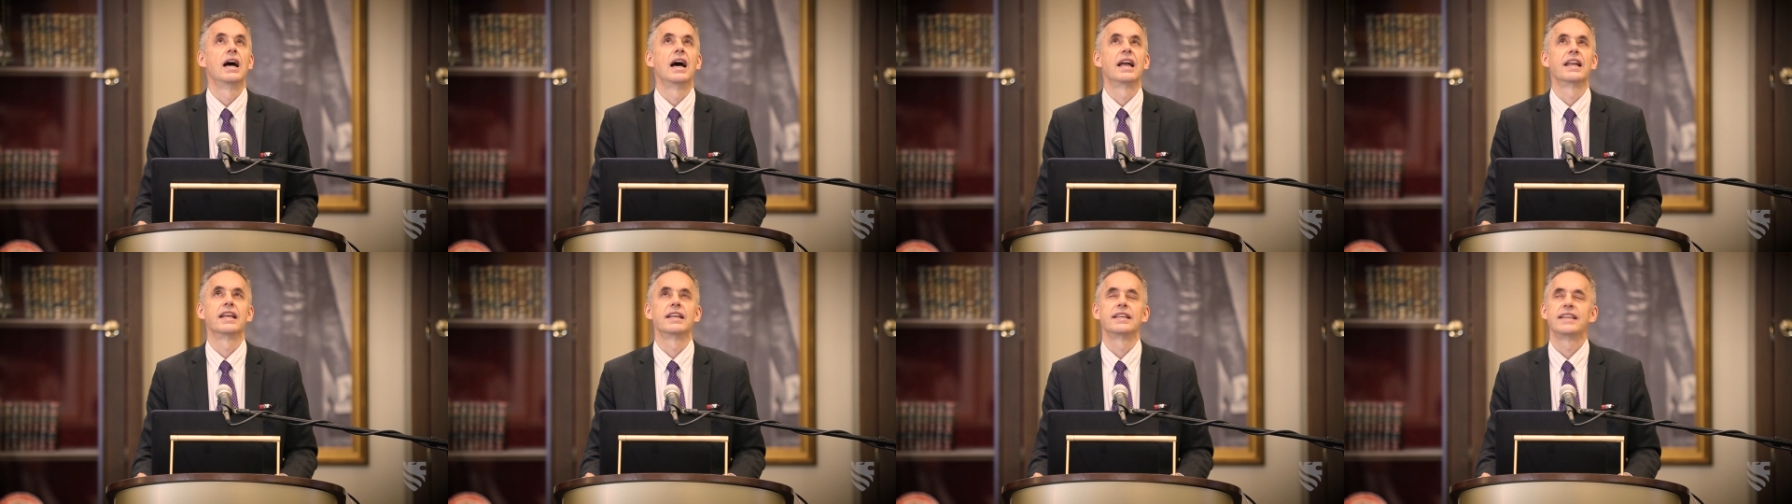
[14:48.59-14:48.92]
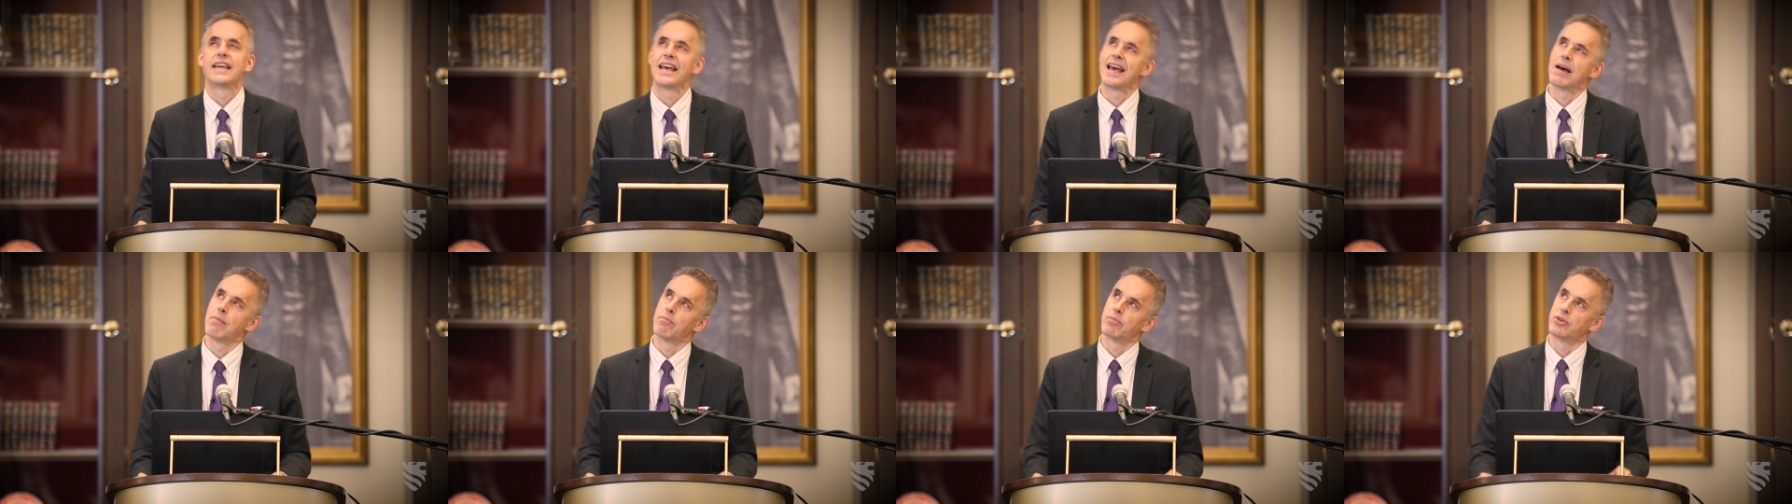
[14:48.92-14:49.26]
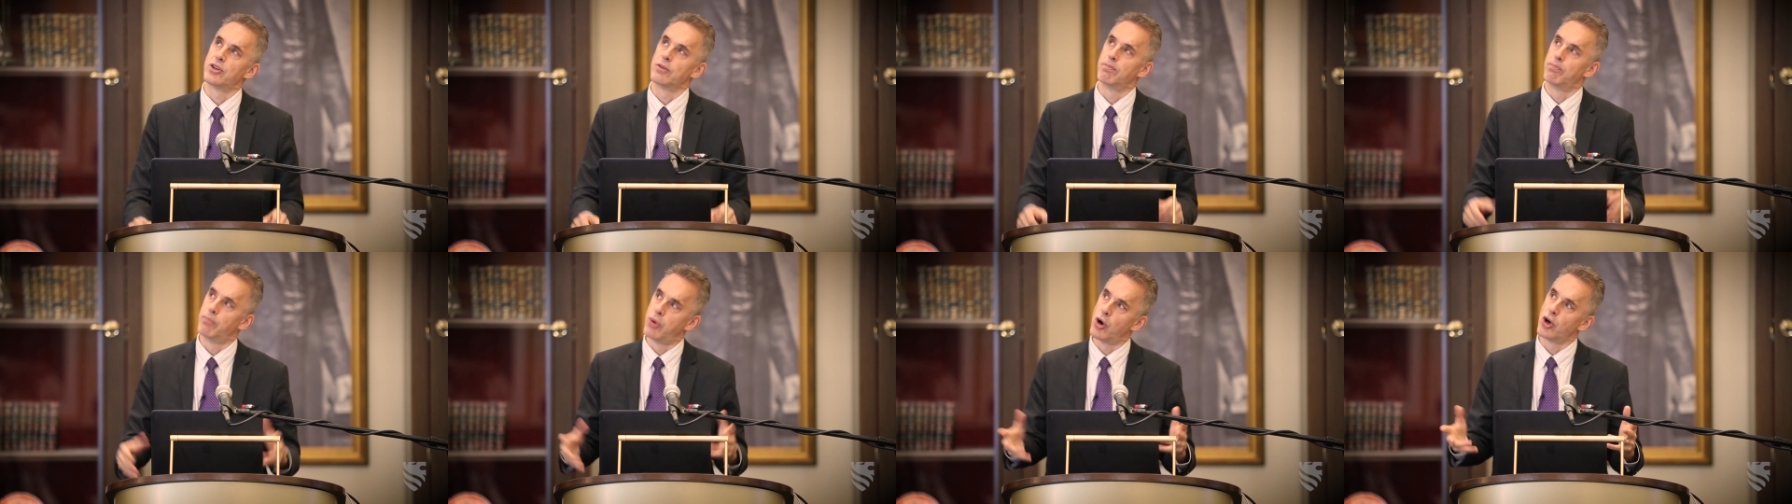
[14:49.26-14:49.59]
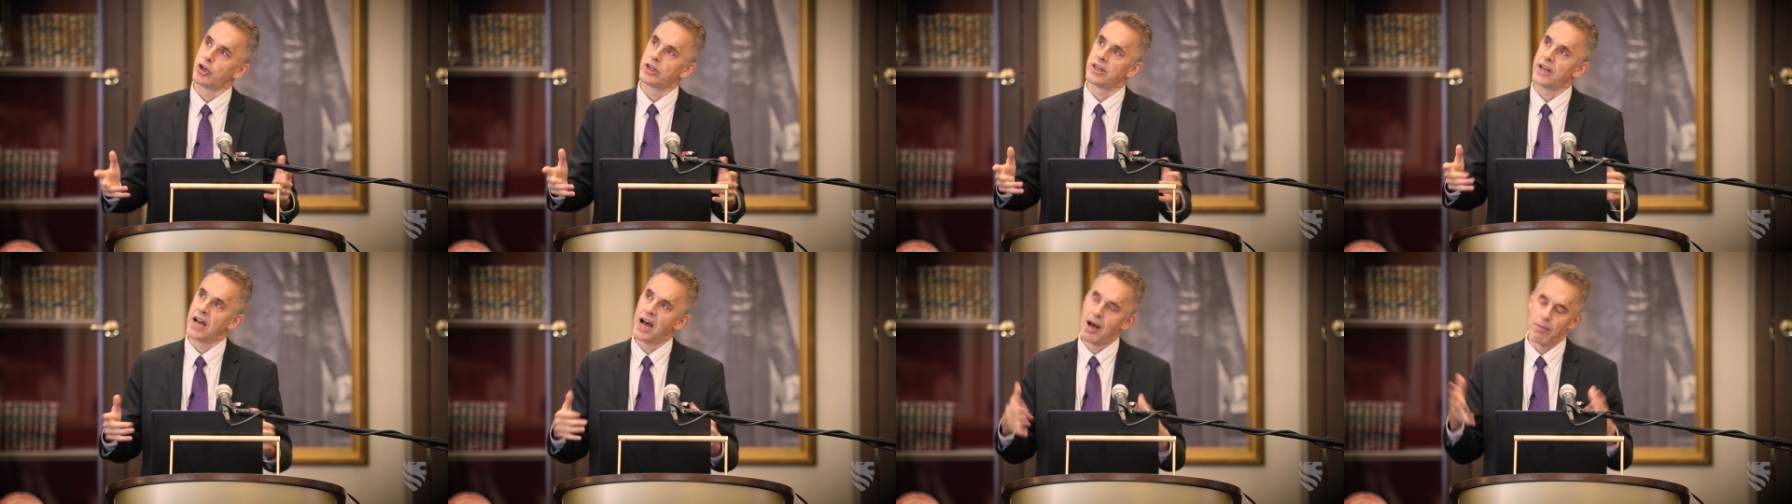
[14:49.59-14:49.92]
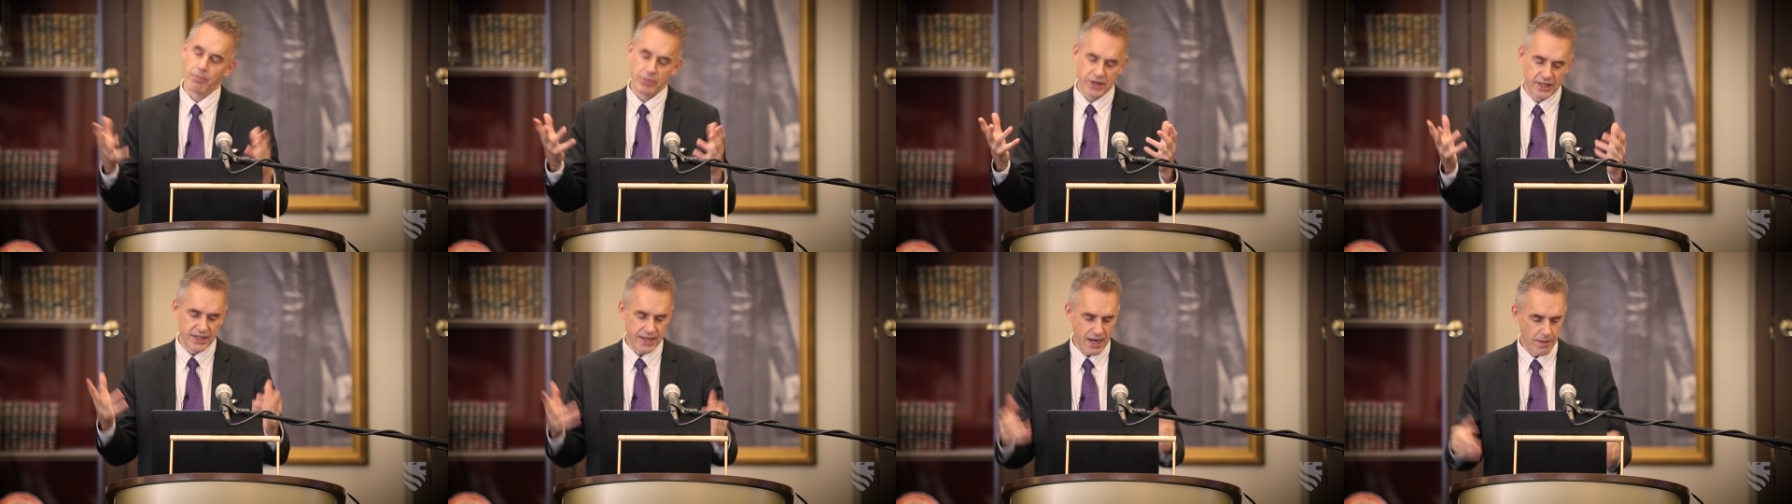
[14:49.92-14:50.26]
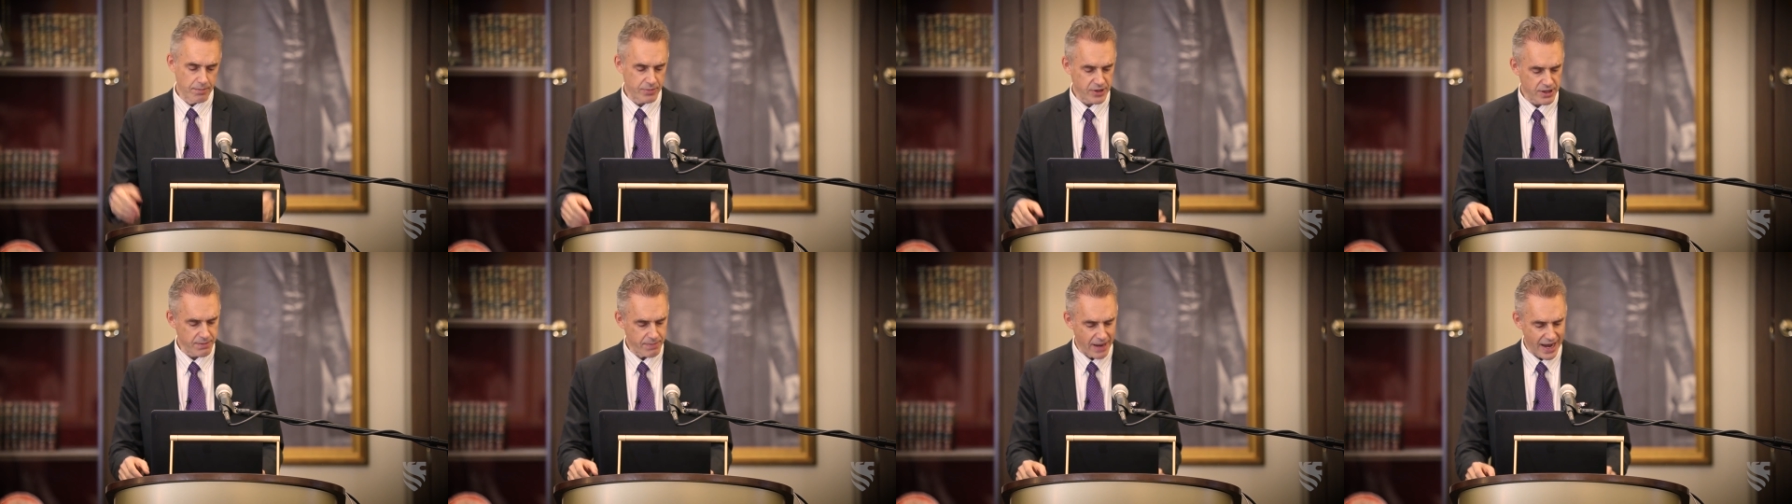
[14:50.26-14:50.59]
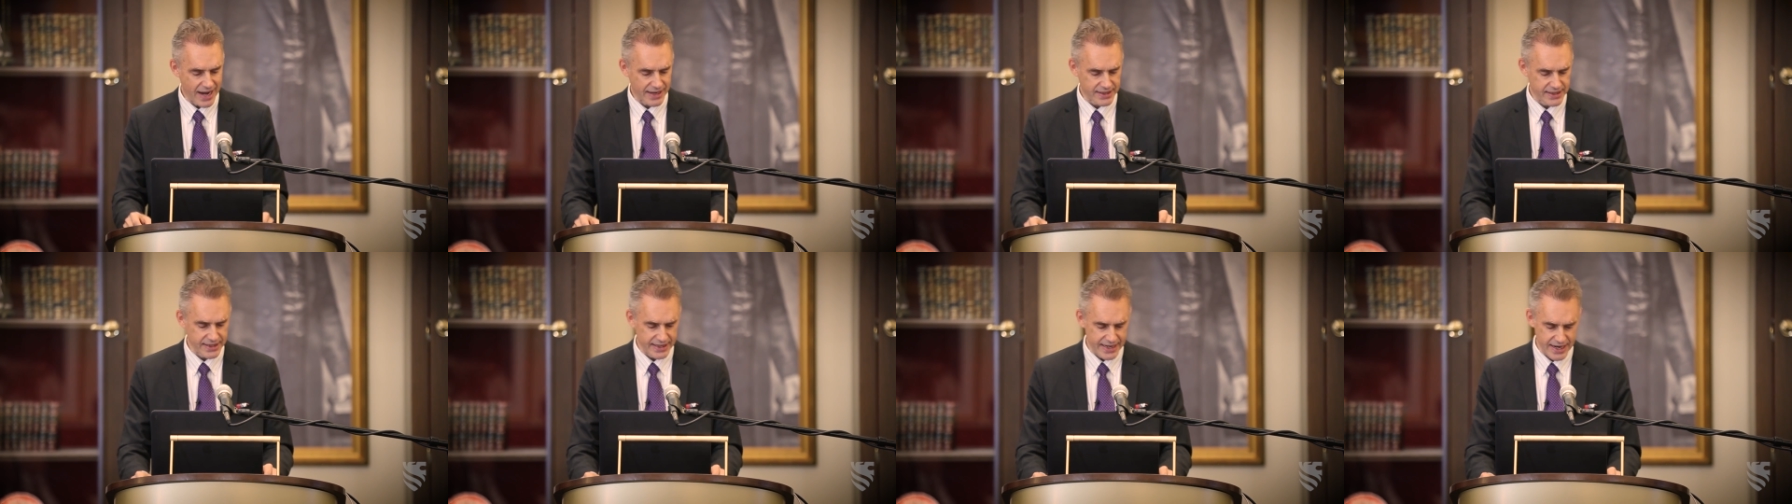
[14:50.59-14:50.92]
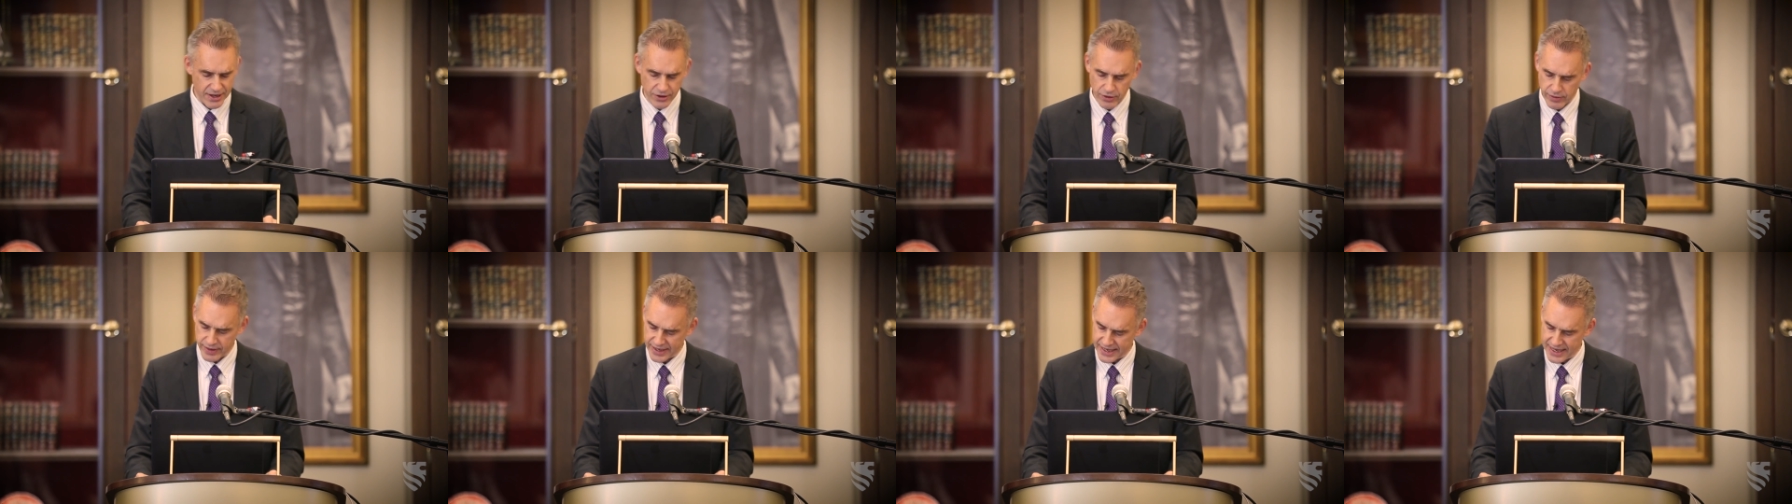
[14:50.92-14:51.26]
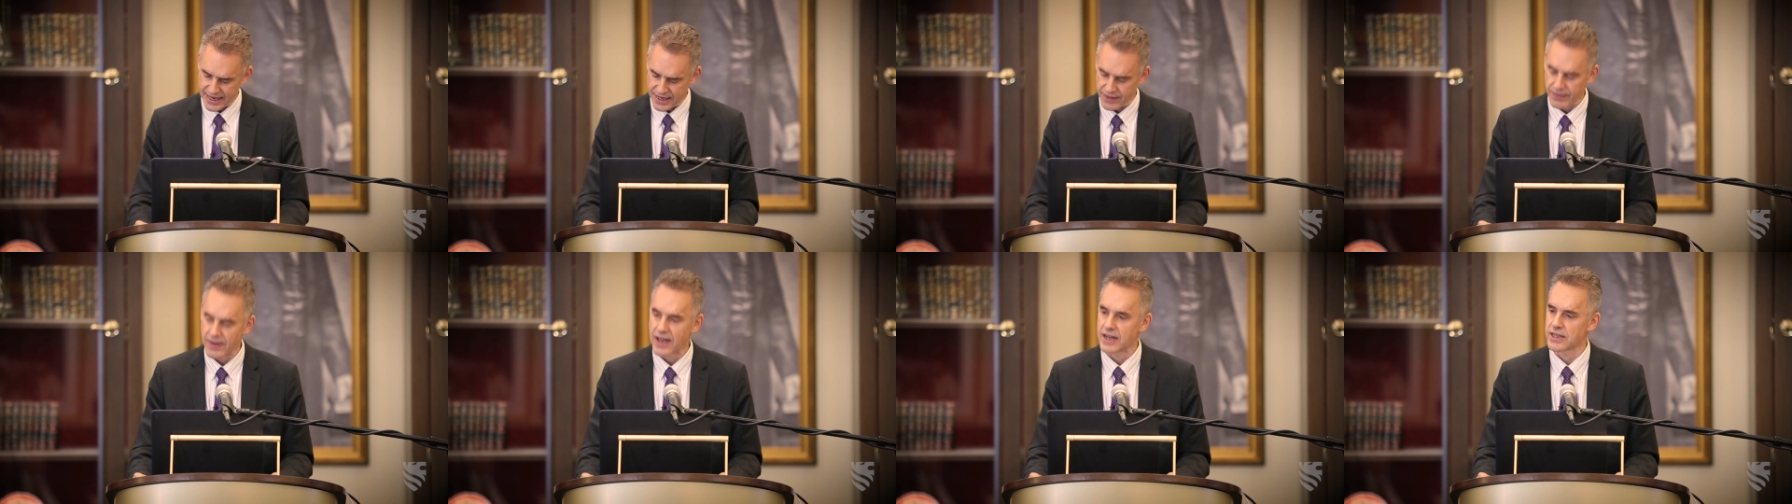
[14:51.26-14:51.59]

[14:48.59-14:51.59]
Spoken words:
an attempt to put Humpty Dumpty back together again.